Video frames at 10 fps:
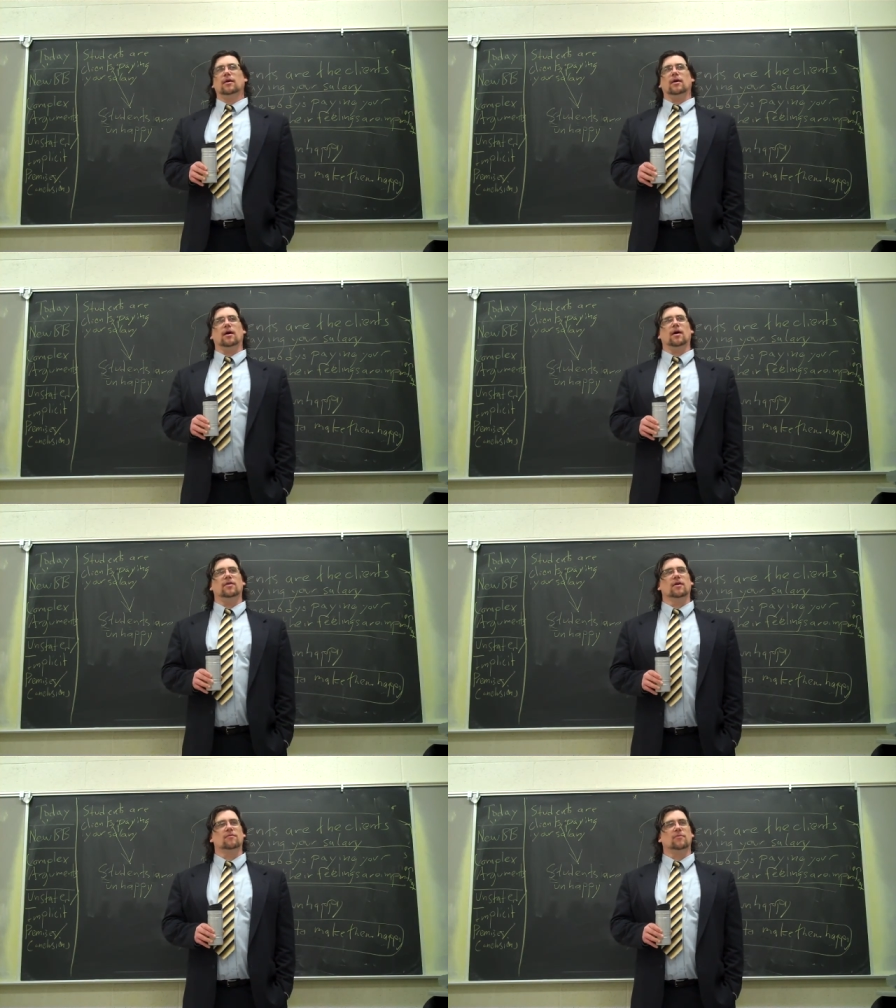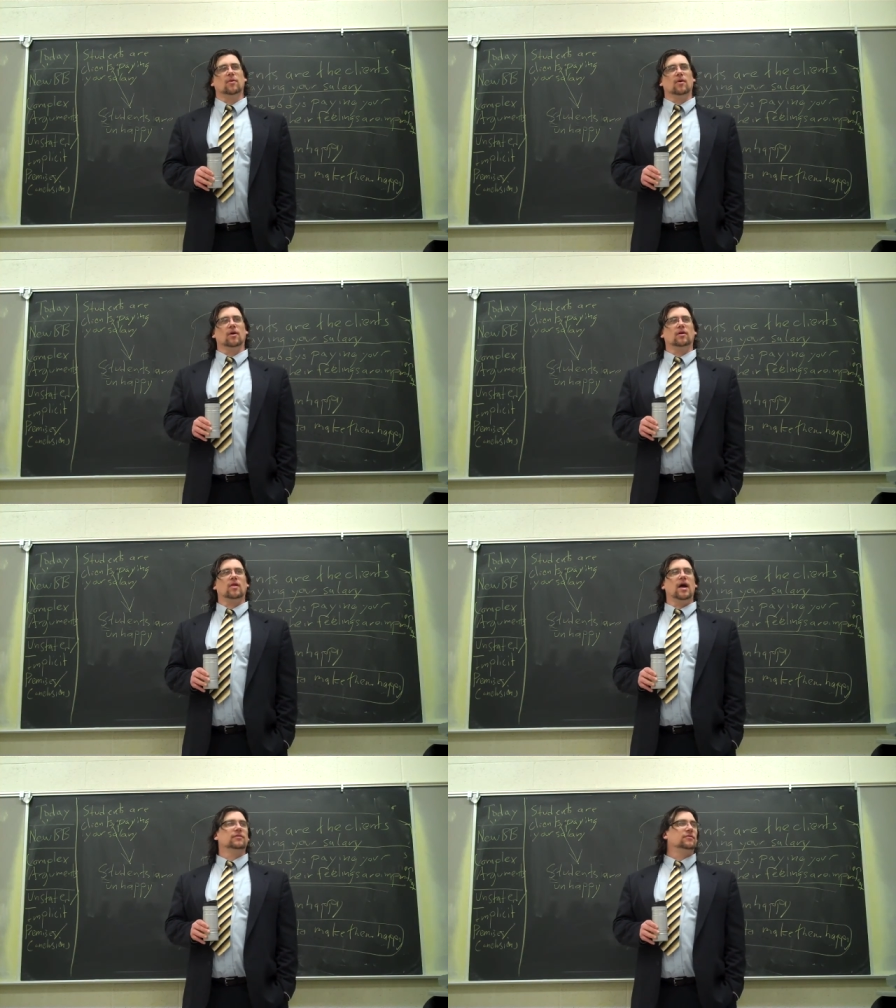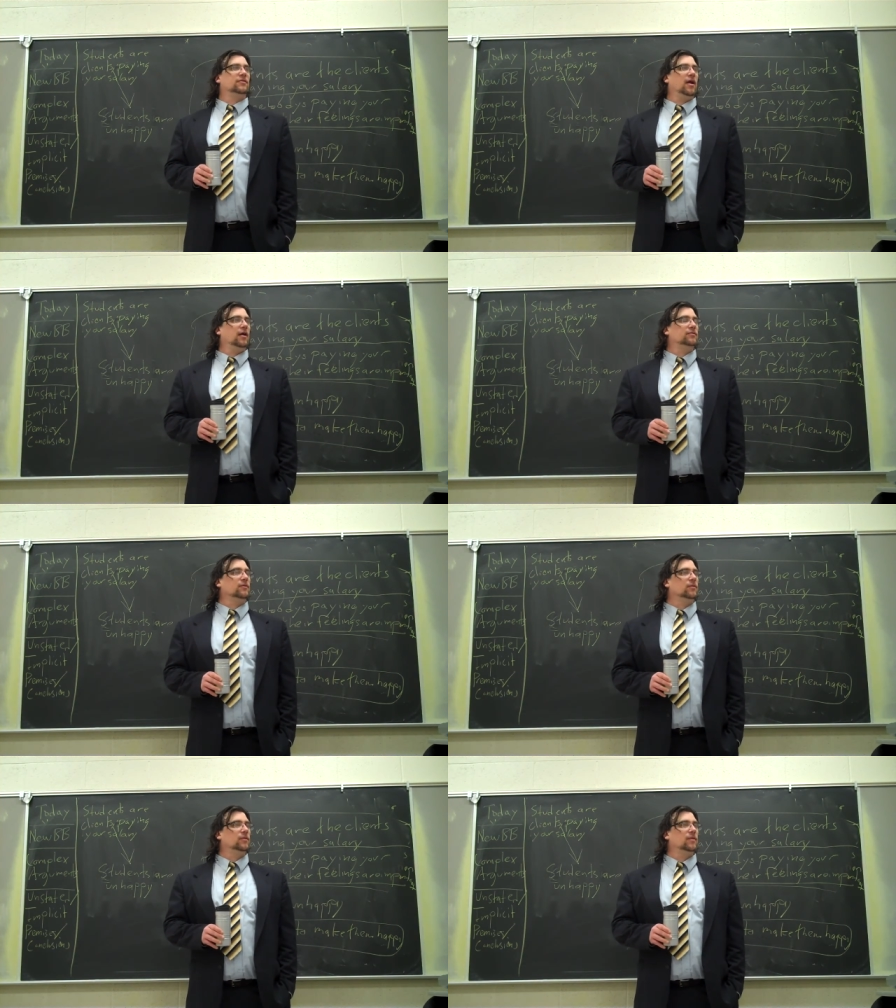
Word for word: uh, therefore class is canceled.